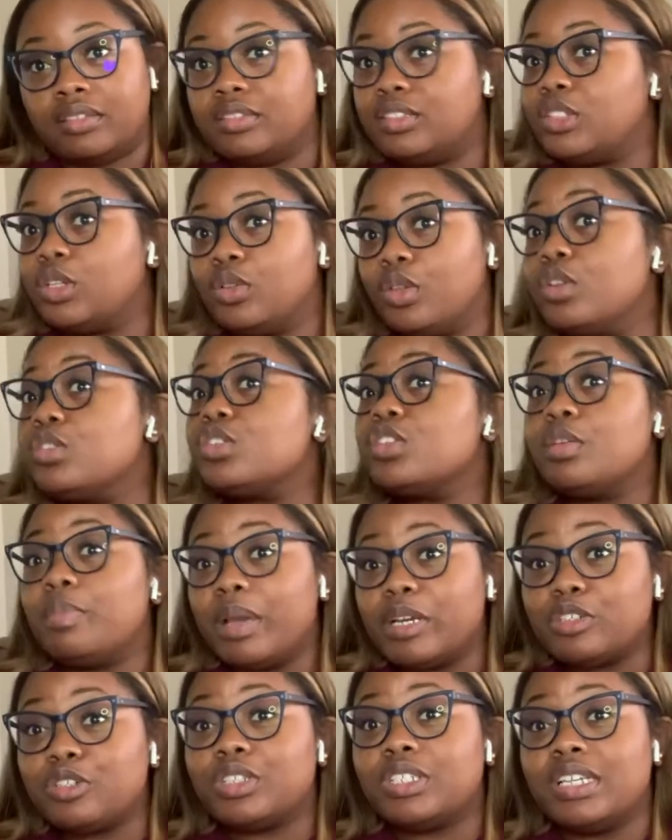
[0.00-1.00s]
So those are the
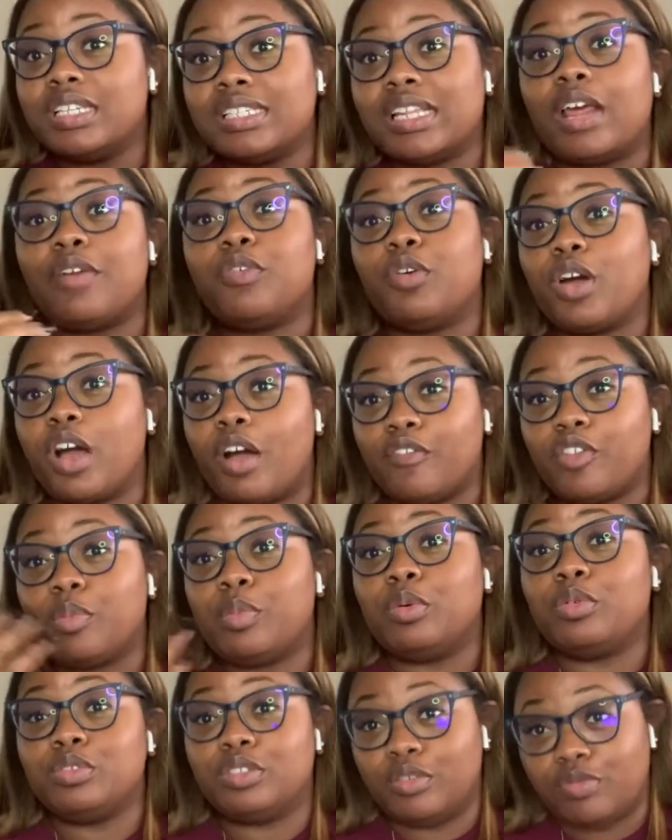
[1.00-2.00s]
major scenes that I feel
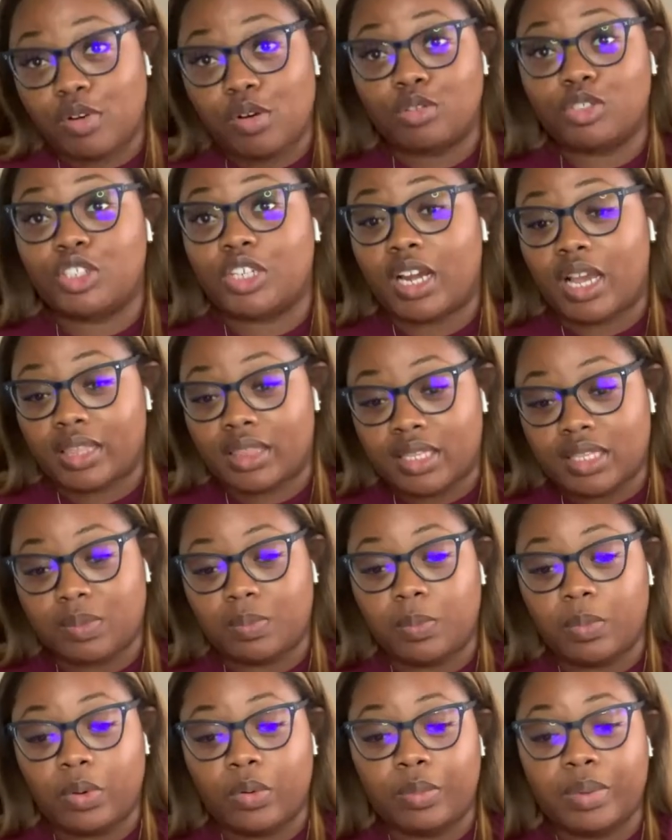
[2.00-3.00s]
comfortable divulging at this
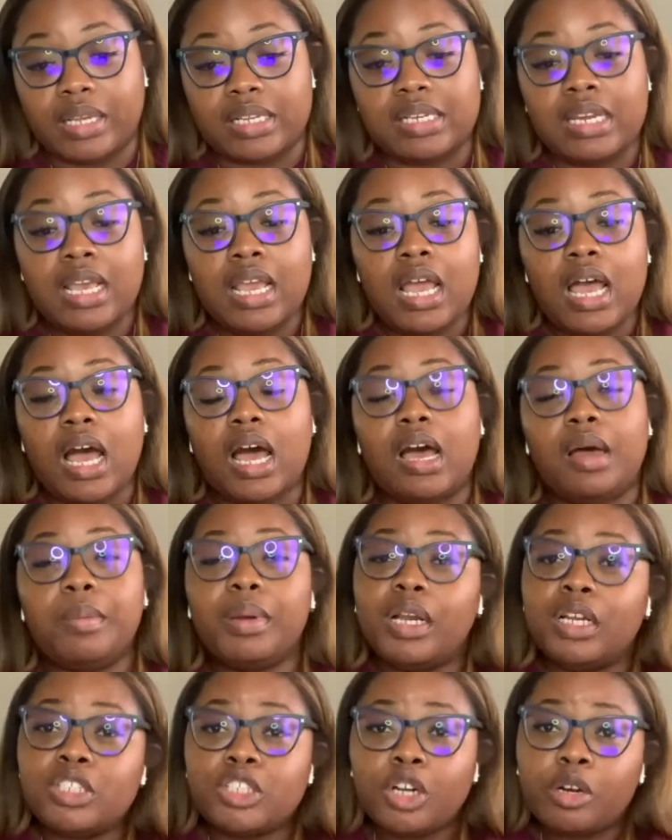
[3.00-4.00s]
moment.
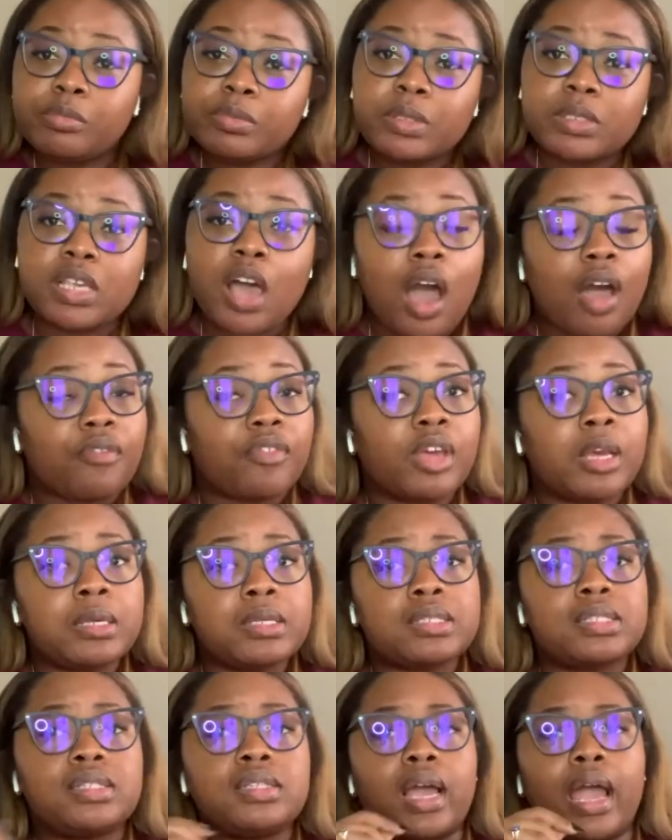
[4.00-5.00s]
In terms of
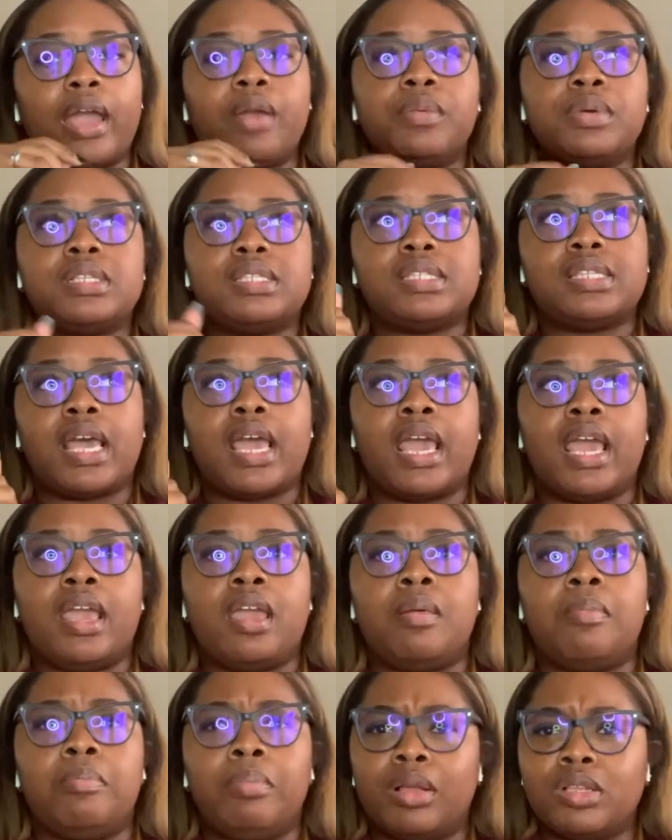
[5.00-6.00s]
topics, I would say
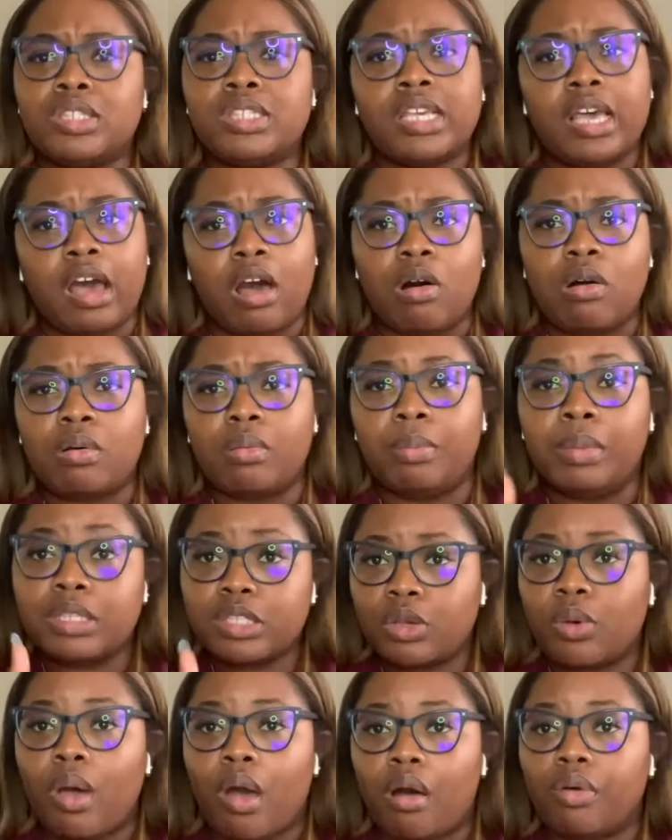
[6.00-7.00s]
mental
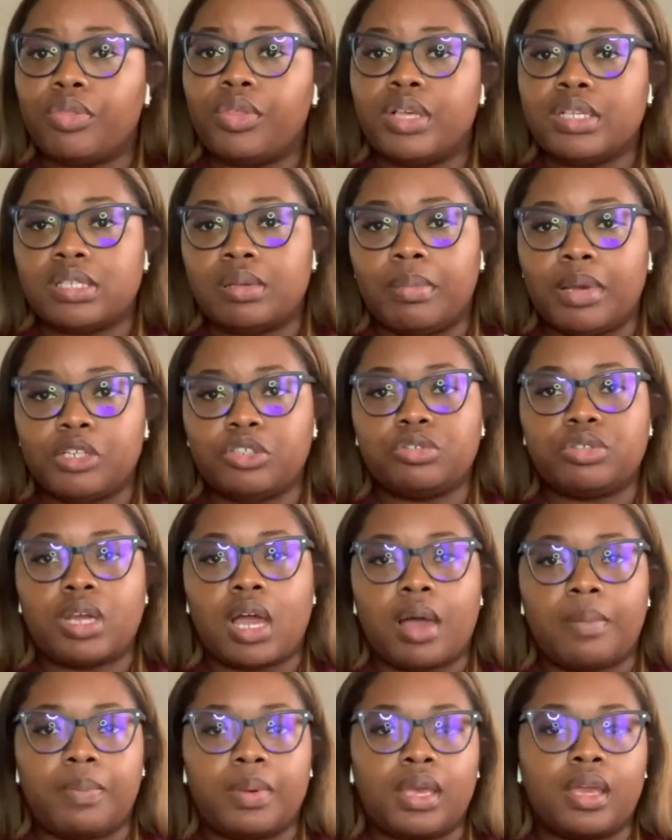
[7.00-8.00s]
health is a major
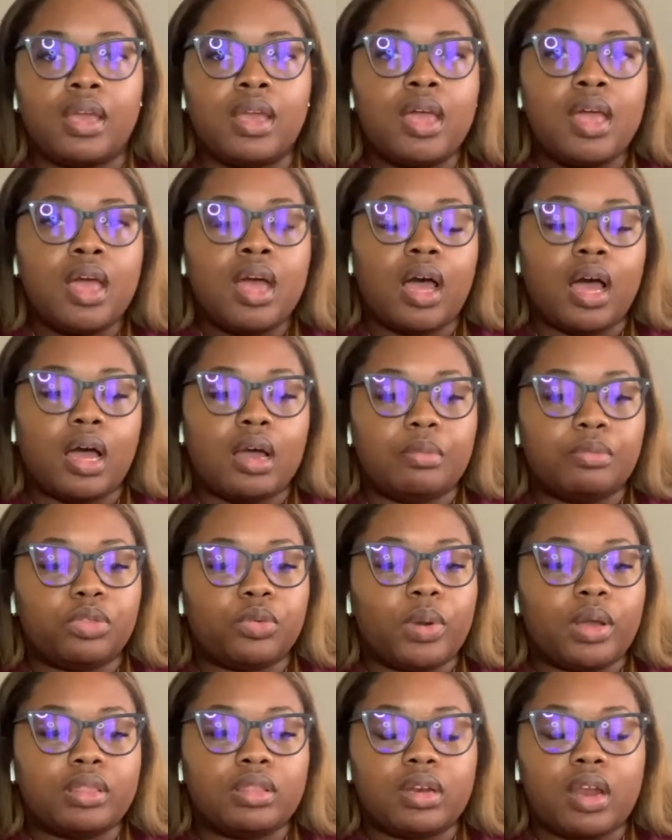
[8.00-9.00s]
topic.
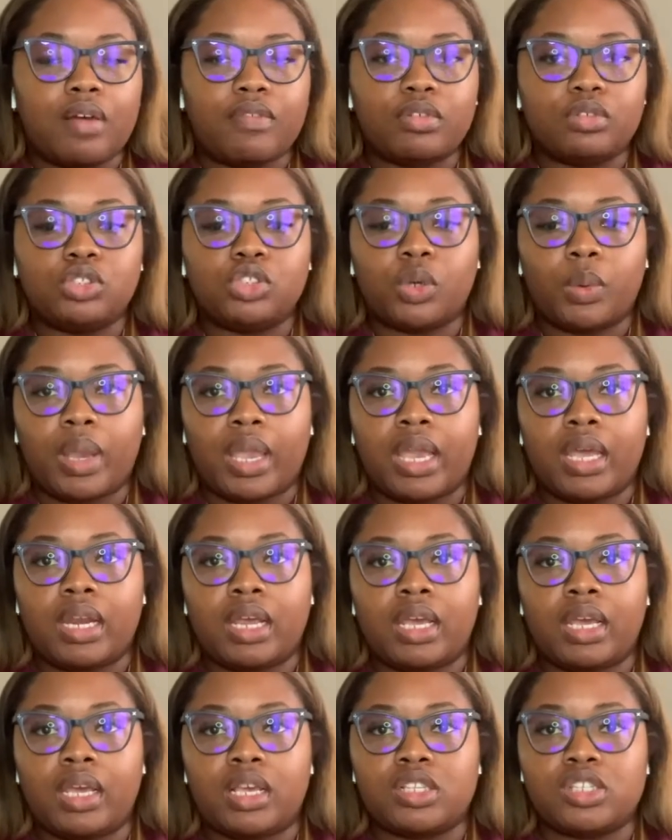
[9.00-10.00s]
Throughout the novel, Joanna
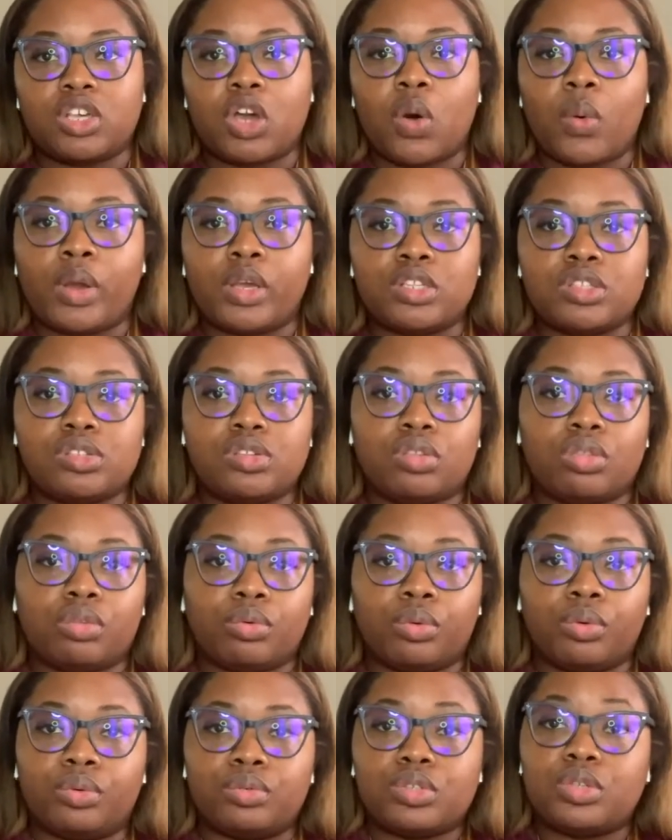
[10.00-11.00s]
is going
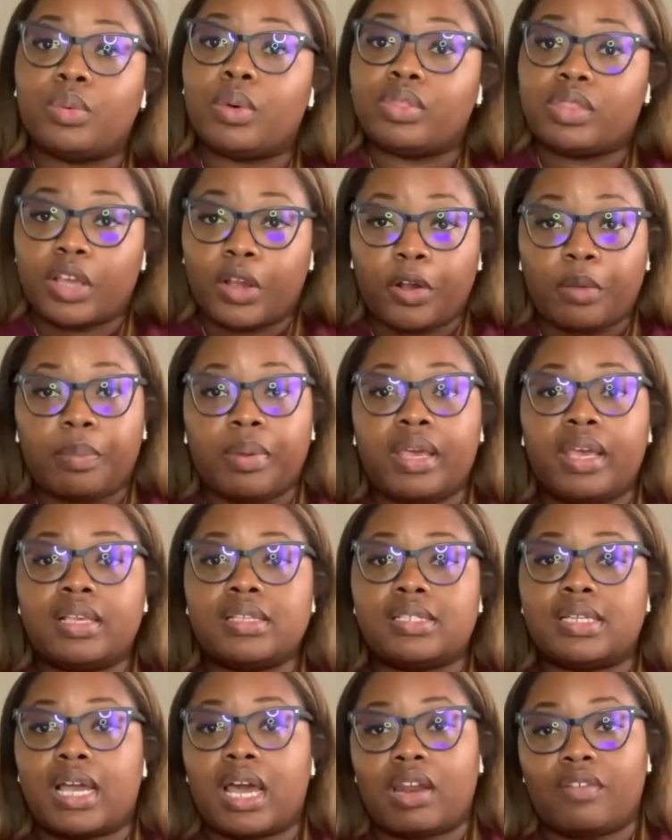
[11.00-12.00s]
to a therapist
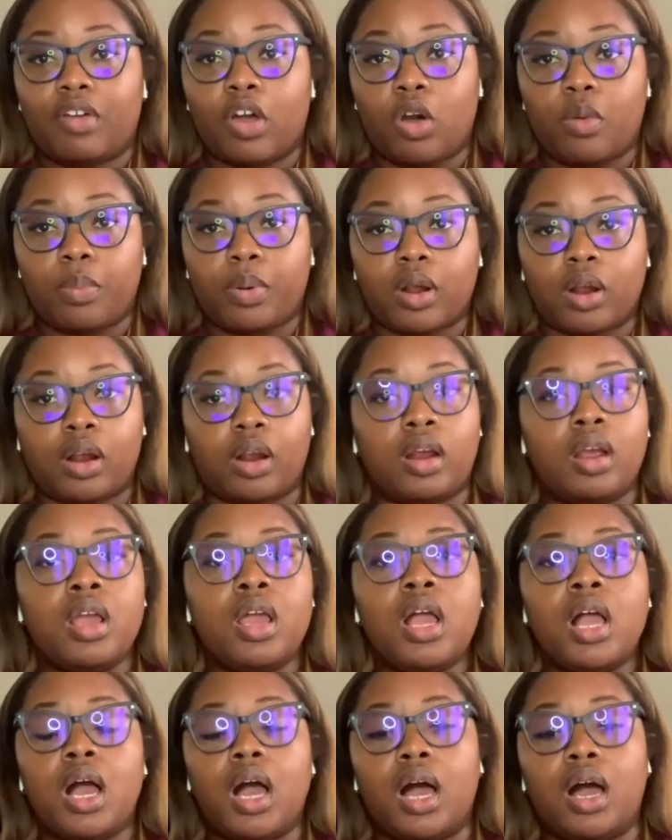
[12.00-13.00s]
to kind of help her.
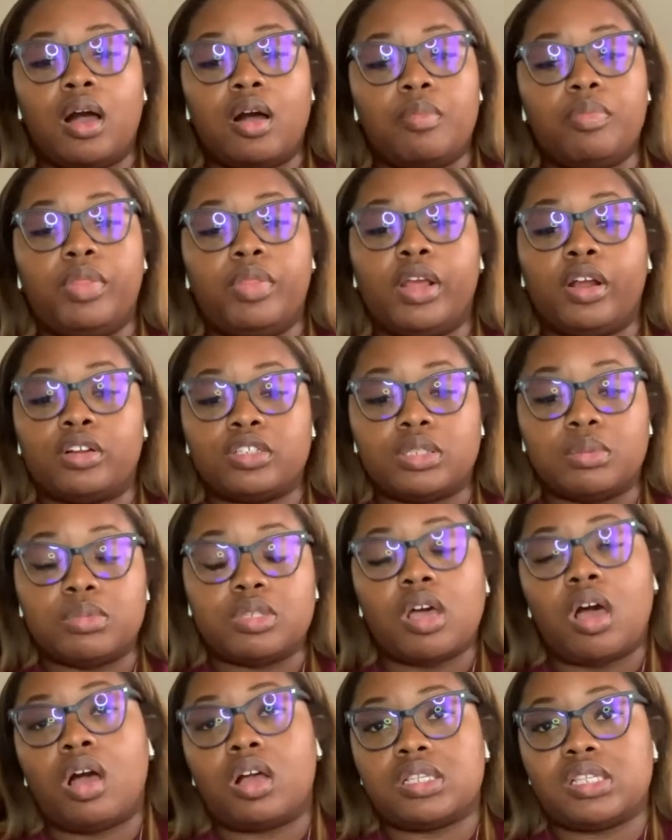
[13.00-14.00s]
There are some
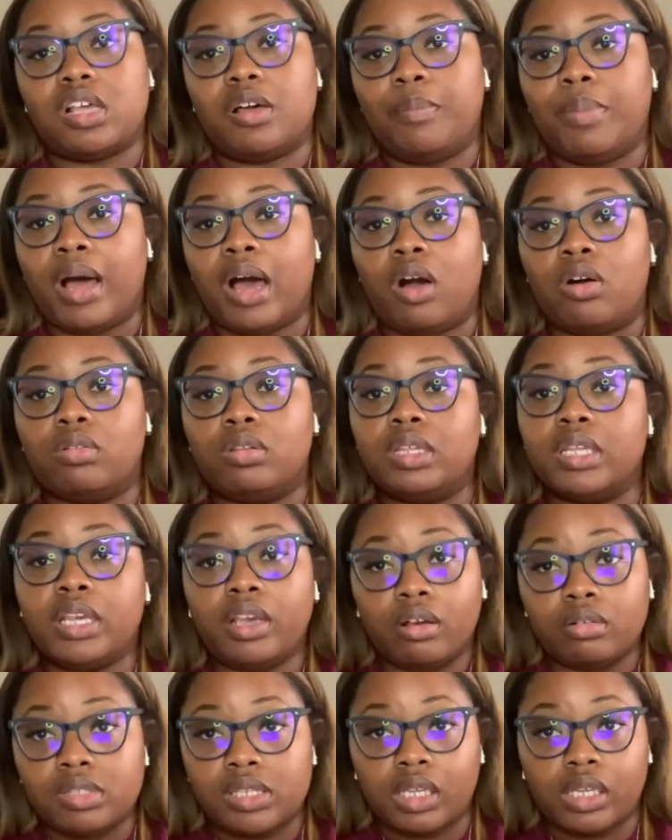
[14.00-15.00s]
talks about Leo
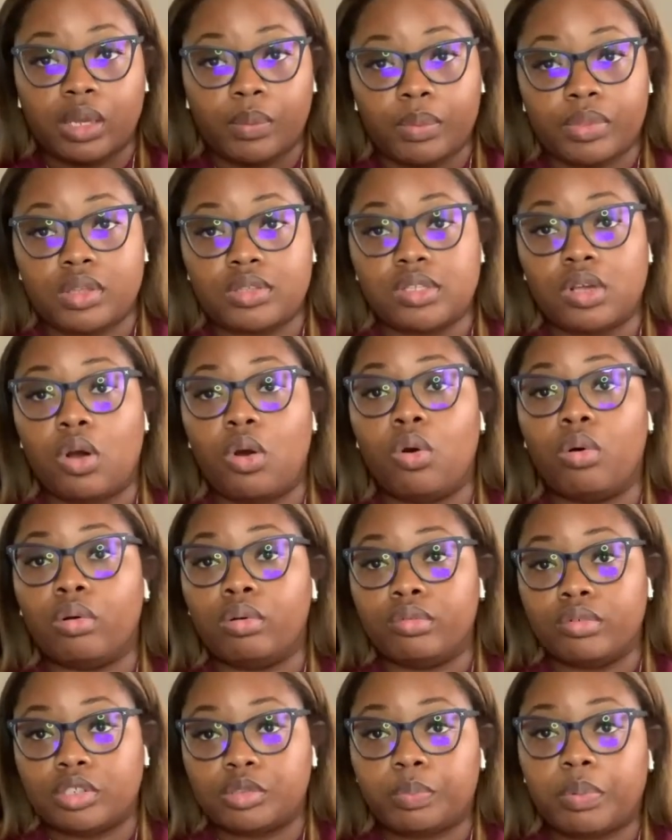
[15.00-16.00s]
dealing with his
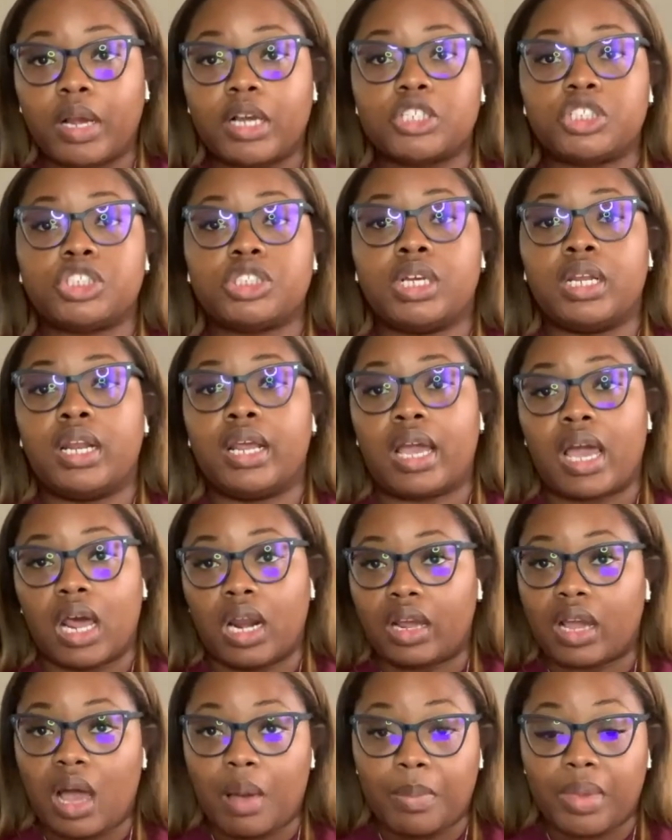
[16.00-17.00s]
own depression and kind of
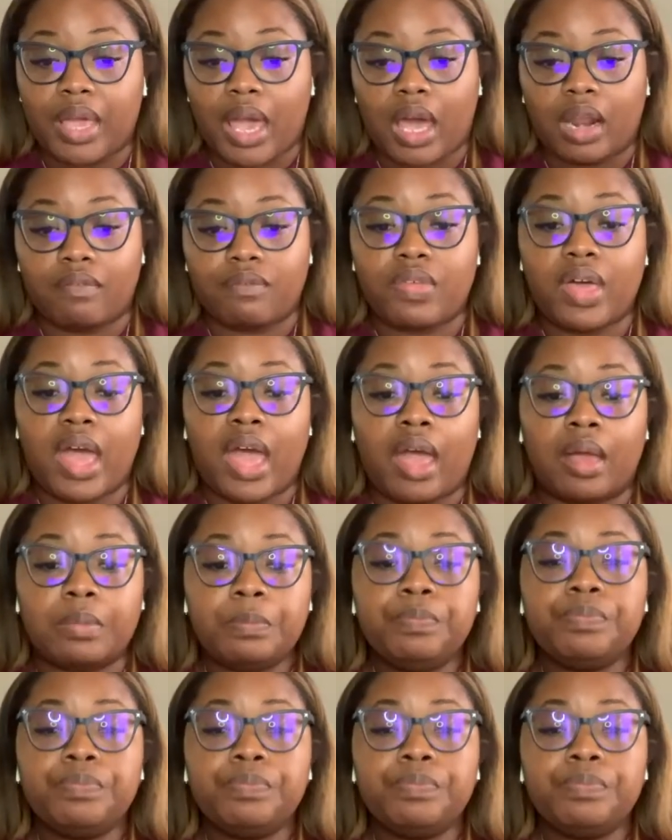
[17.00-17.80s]
coming out of that.